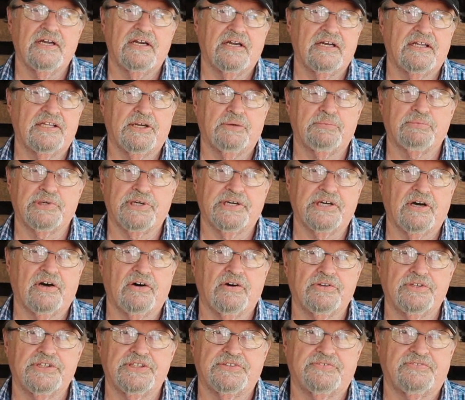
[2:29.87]
and they bring
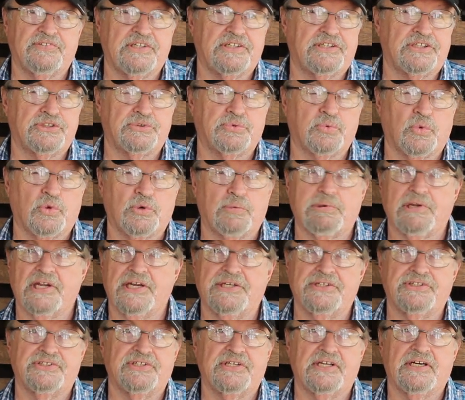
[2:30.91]
all these vintage
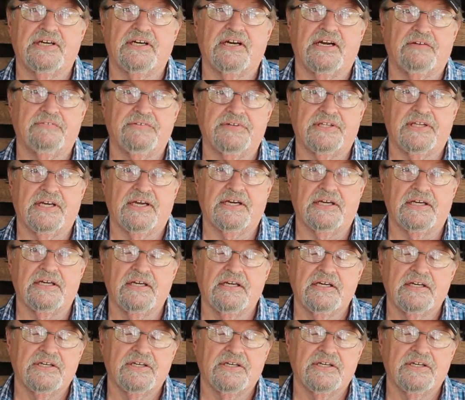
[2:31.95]
warplanes in and everything.